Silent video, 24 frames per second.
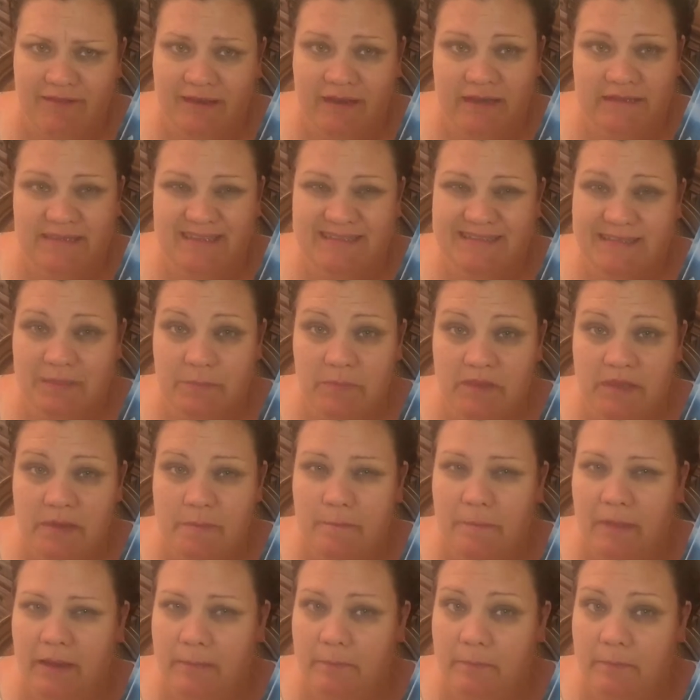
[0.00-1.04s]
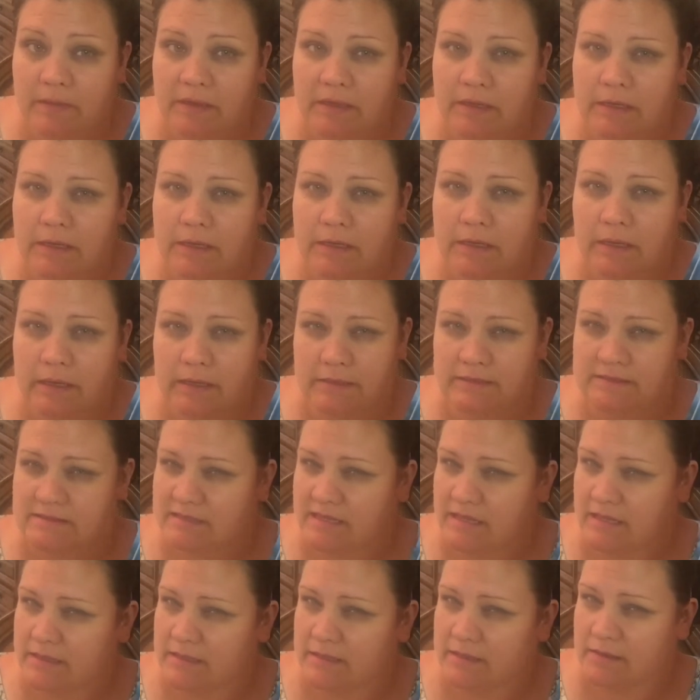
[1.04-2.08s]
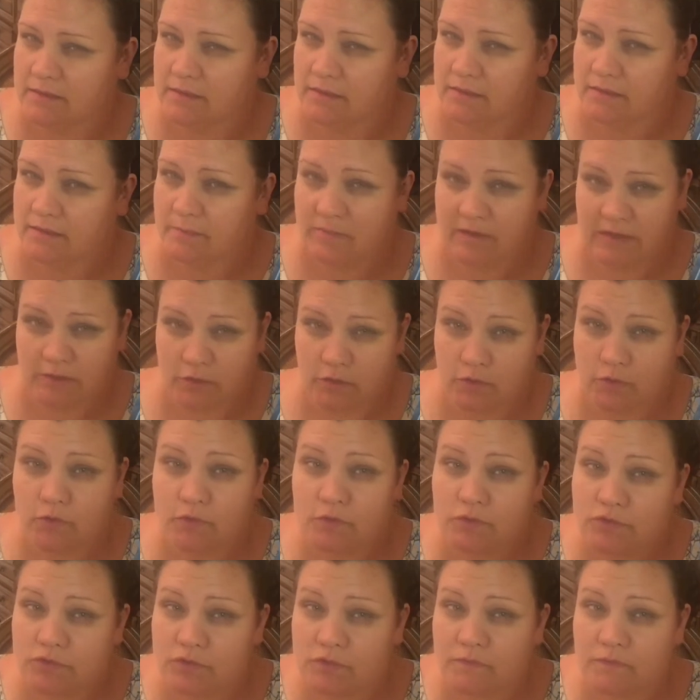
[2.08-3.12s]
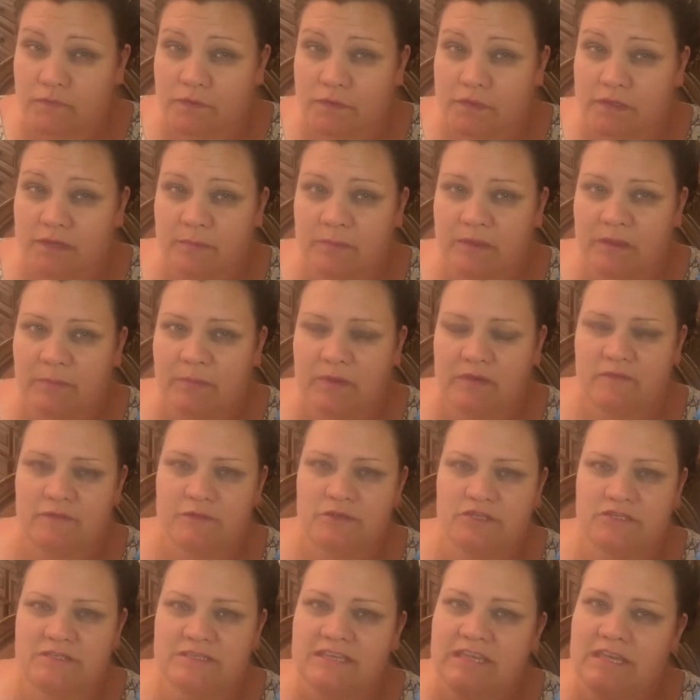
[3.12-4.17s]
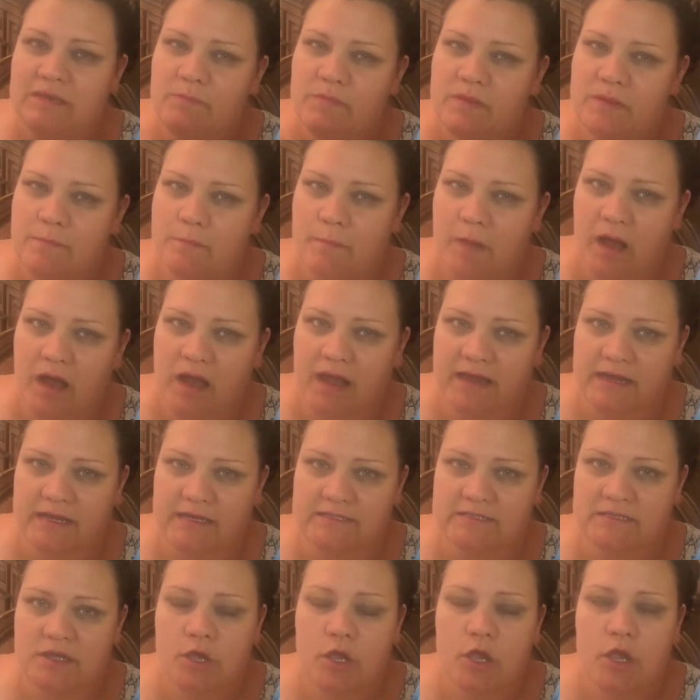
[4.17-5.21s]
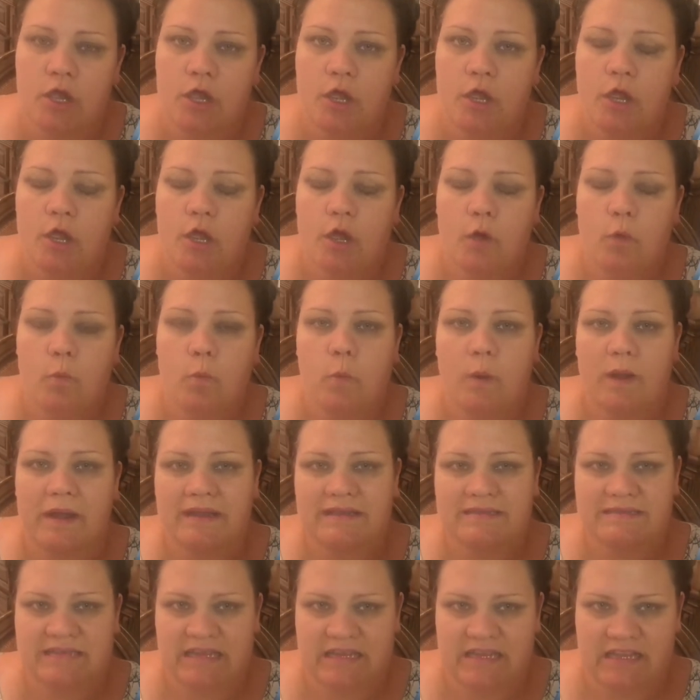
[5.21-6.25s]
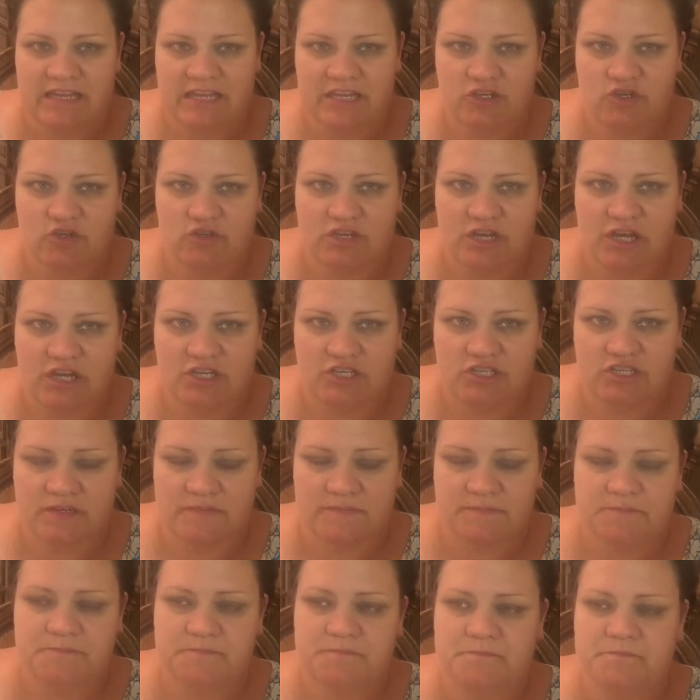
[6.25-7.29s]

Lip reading: Like I said, some of them might be kind of technical and might lose you for a little bit, but if you just keep in mind what I said in the introduction,